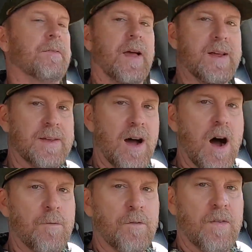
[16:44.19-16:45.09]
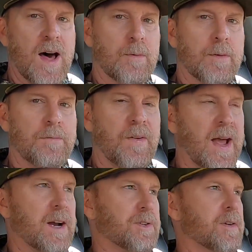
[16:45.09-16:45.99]
Thank y'all for following the
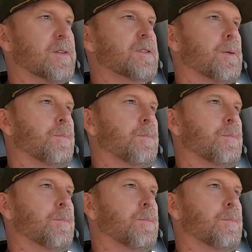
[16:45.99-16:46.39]
Fanchers.